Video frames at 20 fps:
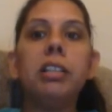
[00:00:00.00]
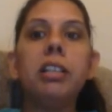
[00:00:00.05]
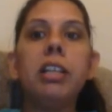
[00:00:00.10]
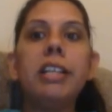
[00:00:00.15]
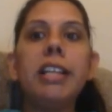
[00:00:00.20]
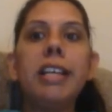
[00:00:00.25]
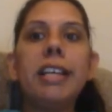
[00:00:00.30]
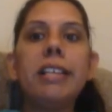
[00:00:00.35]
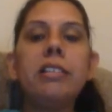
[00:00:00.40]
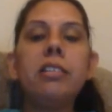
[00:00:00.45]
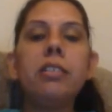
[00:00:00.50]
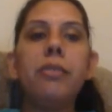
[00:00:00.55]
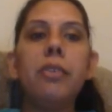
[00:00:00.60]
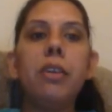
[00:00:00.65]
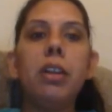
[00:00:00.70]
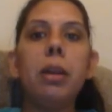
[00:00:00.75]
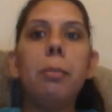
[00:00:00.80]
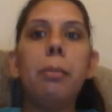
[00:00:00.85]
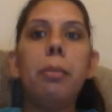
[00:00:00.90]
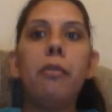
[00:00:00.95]
The test
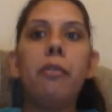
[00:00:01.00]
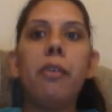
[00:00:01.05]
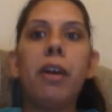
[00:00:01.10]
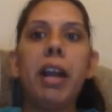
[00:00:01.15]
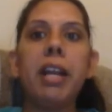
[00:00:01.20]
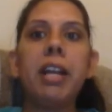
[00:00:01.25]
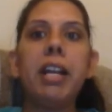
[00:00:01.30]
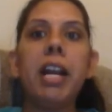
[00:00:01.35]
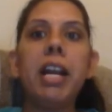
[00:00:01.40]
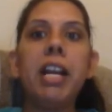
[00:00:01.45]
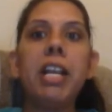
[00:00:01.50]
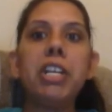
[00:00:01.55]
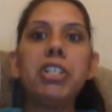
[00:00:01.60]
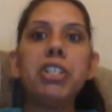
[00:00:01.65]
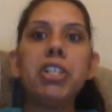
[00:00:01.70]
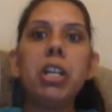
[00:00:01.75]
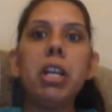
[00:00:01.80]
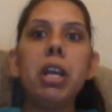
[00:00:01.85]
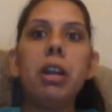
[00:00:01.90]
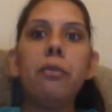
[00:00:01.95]
will provide
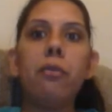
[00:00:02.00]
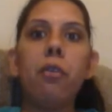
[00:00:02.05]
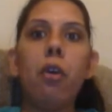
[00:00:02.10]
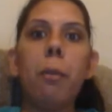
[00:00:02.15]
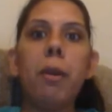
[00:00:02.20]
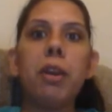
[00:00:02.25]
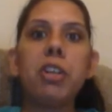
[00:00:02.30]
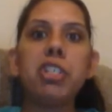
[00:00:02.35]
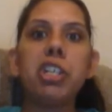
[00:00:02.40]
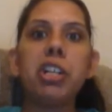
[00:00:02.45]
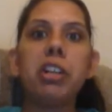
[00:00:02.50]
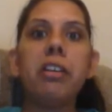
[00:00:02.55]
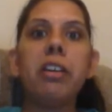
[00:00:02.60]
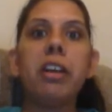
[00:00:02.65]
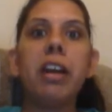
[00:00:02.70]
additional information